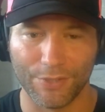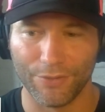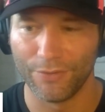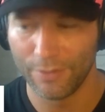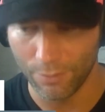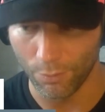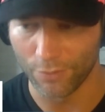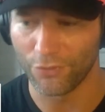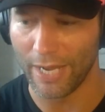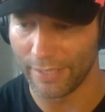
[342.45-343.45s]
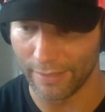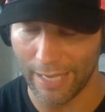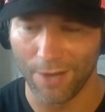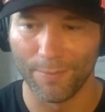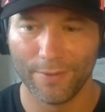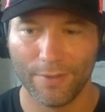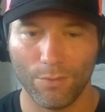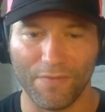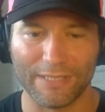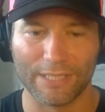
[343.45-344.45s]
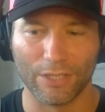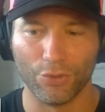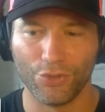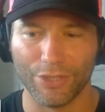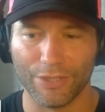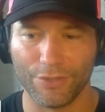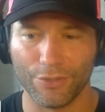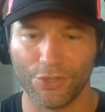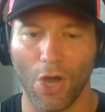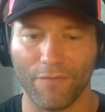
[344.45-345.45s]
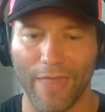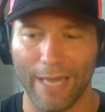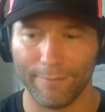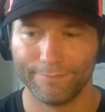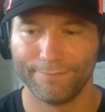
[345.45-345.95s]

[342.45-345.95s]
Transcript: And we're trying to help with a solution to solve that.